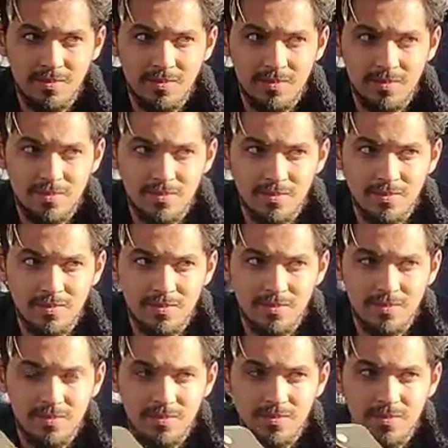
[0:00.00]

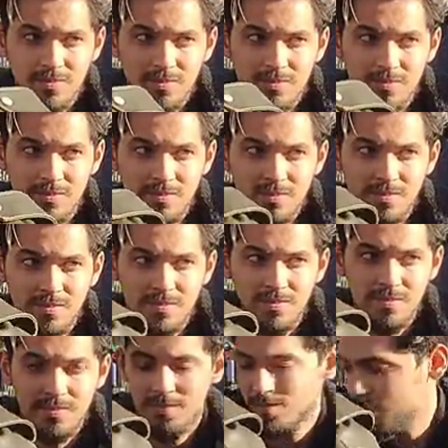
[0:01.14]
No words are spoken by the person on screen.